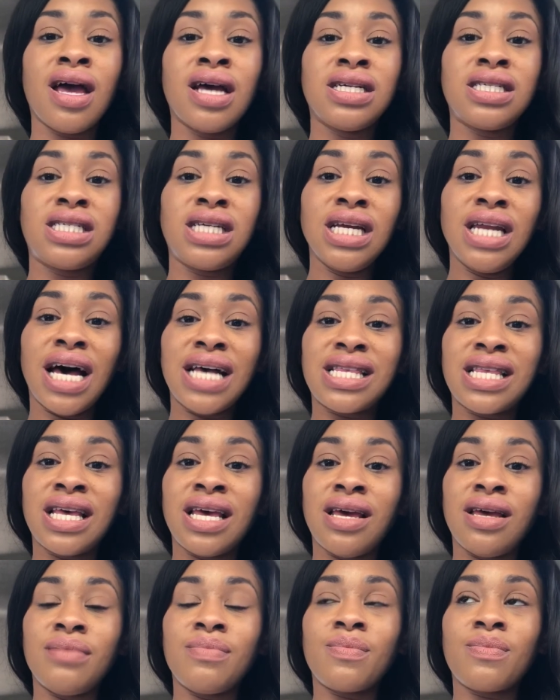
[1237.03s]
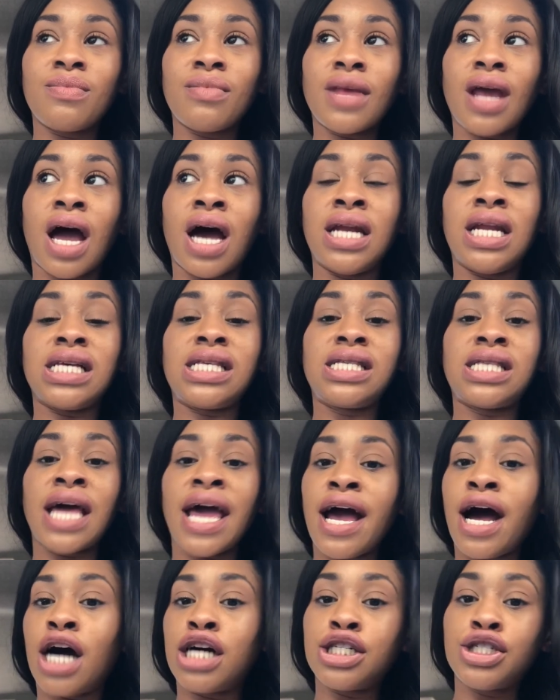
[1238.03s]
she doesn't
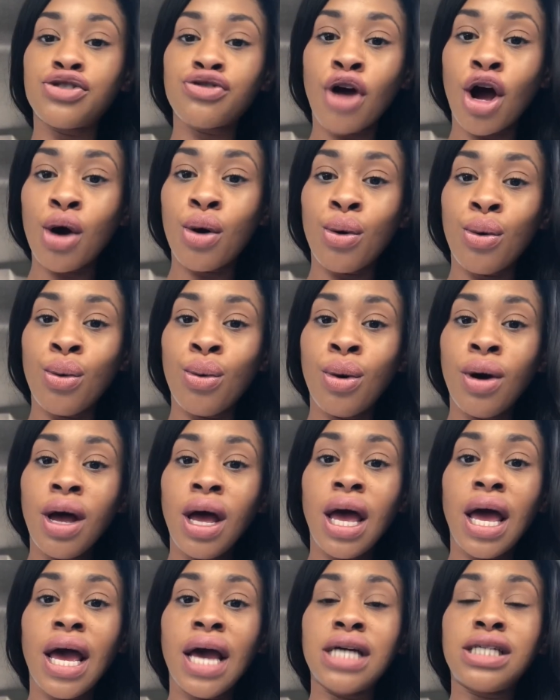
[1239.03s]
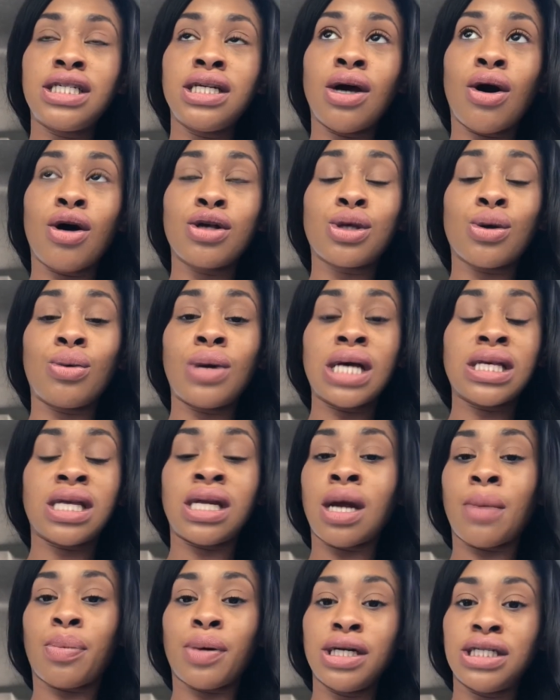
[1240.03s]
understand her struggle, and she also
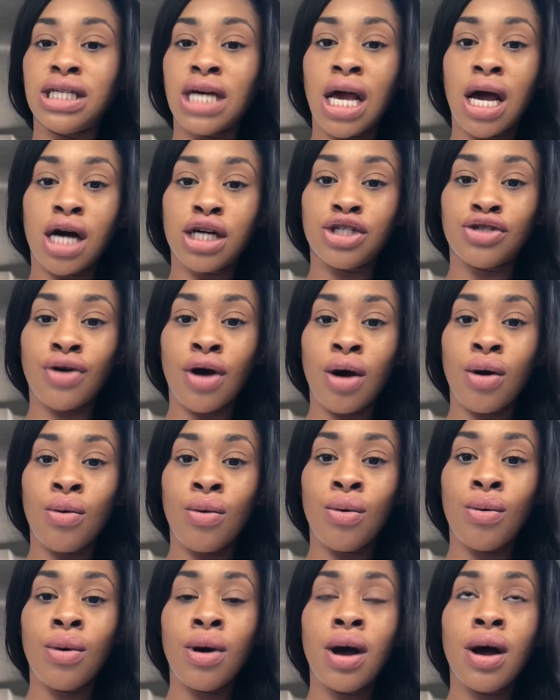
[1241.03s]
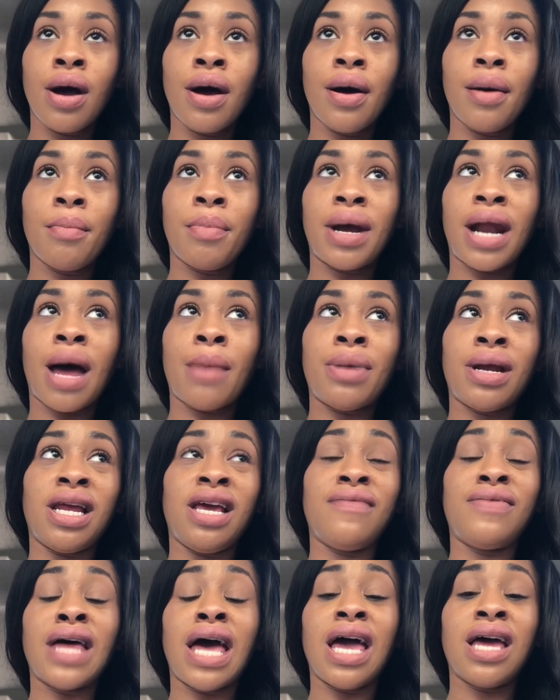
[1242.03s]
doesn't appreciate her struggle. But I
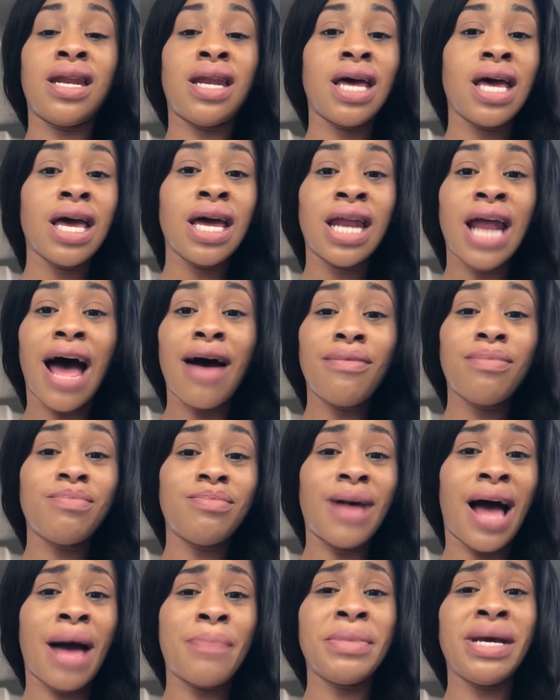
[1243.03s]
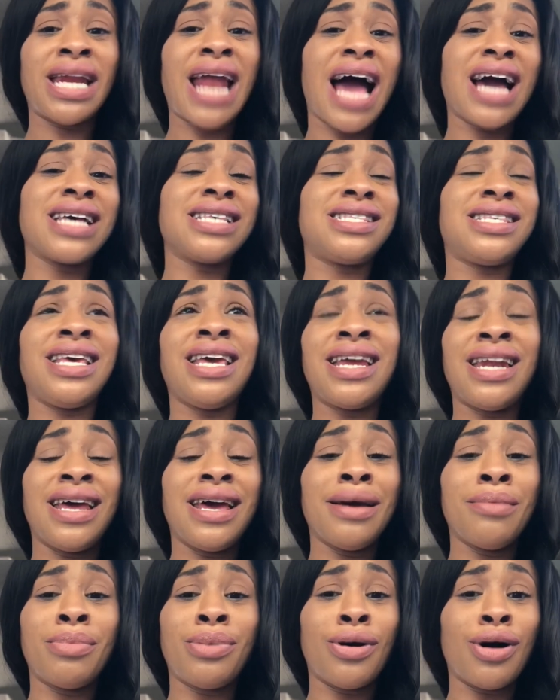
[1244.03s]
believe that in the end, I can see in the
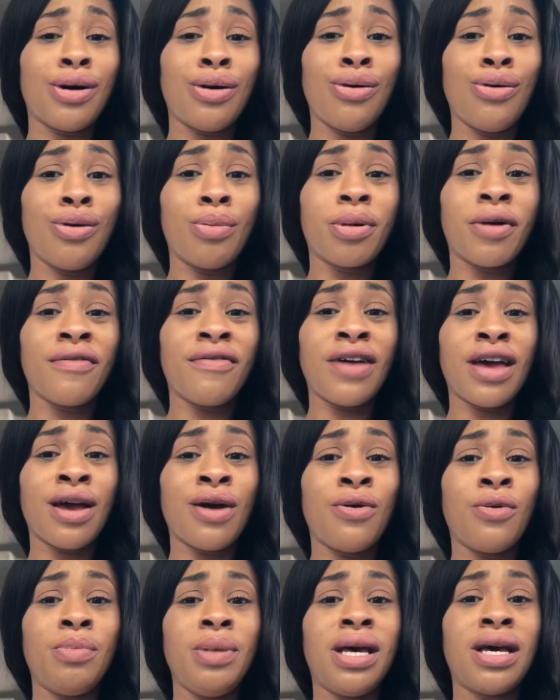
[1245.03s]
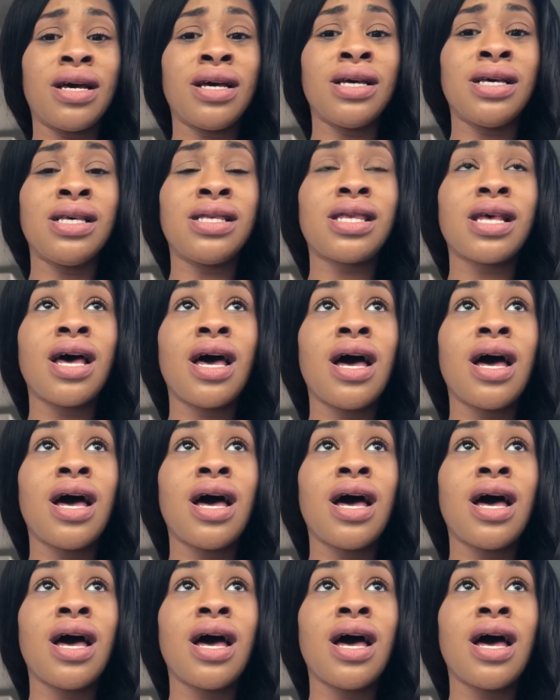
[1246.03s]
end Blanca gonna prevail, because